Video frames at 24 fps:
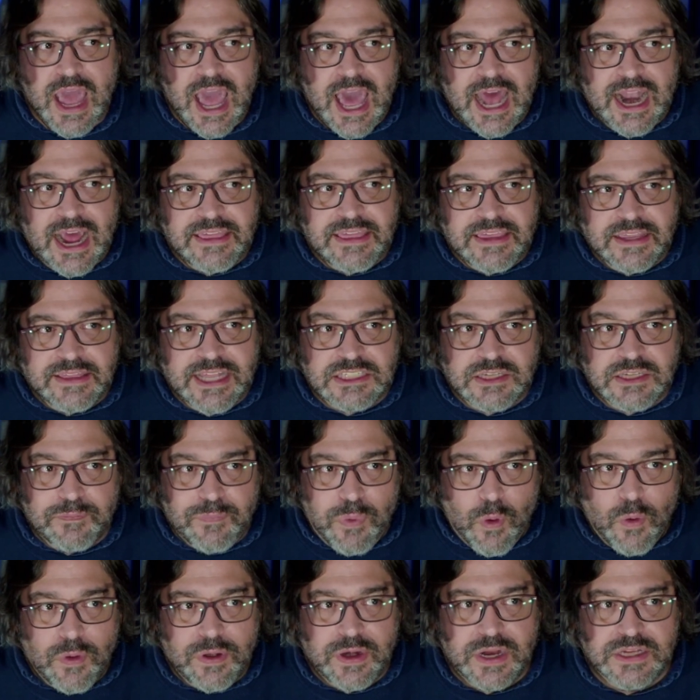And I think that's
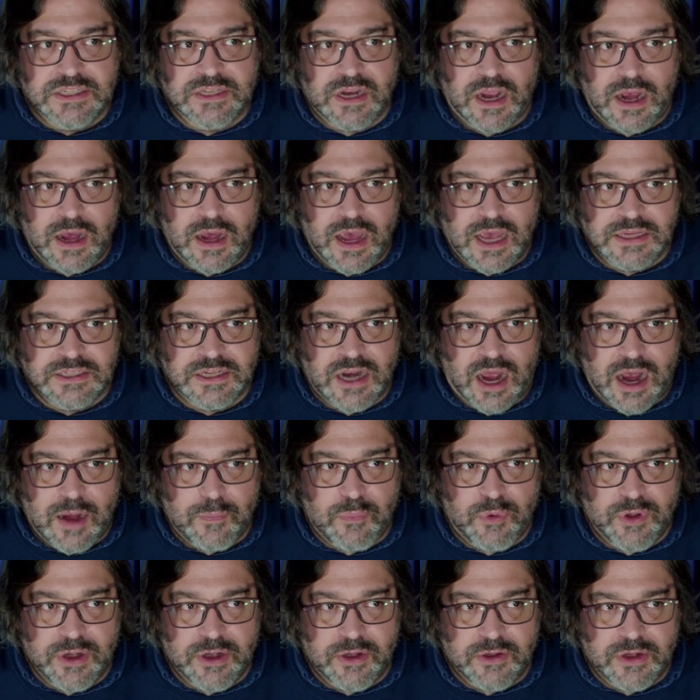important as an
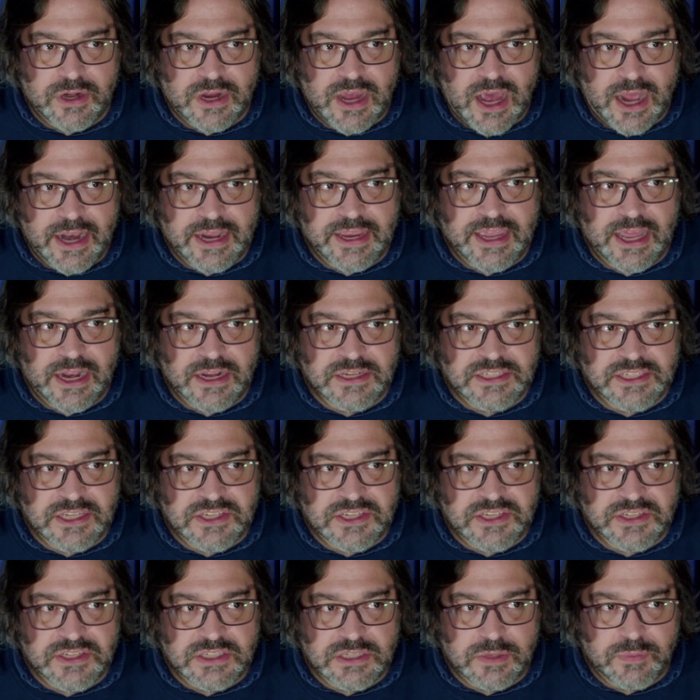operator to kind of get
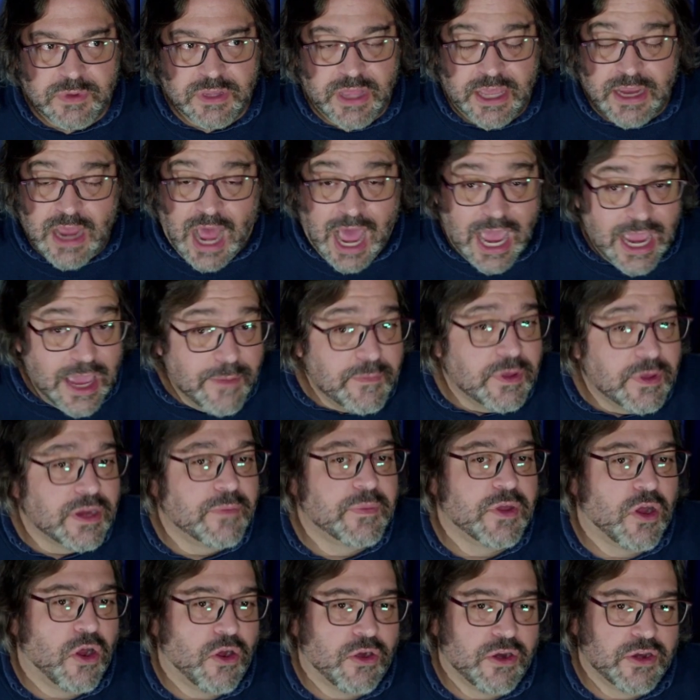assistants to be like, I am going
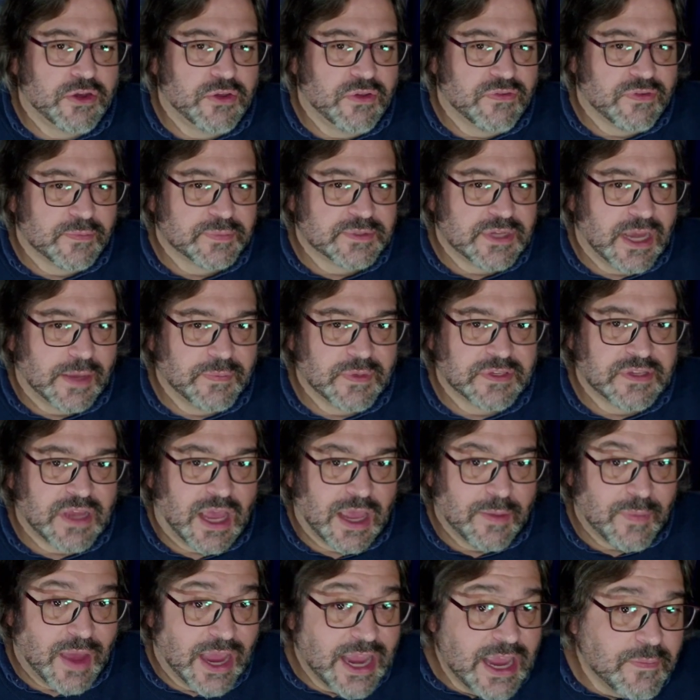to be hard on you from time to
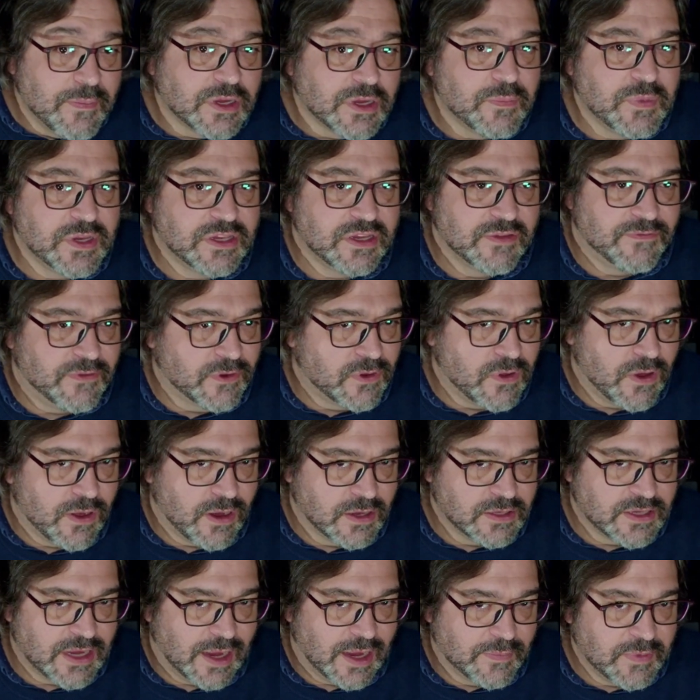time. I am going to be difficult
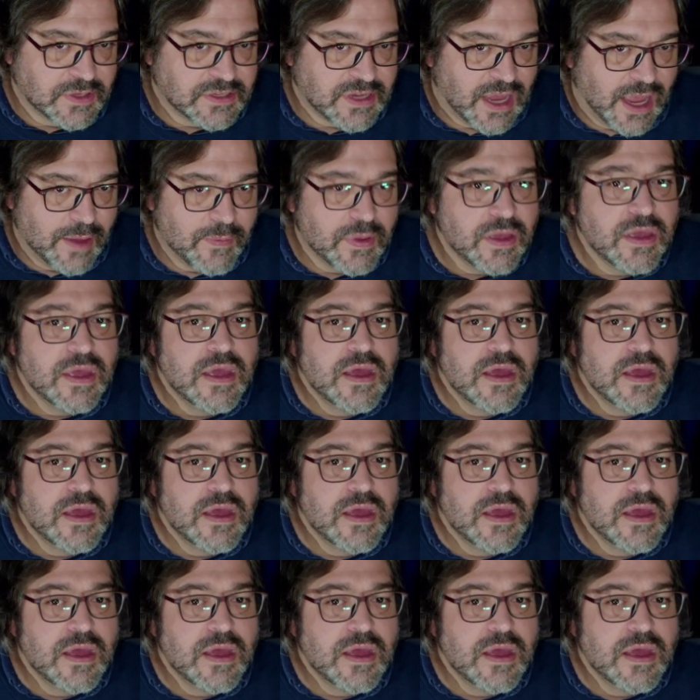on time to time.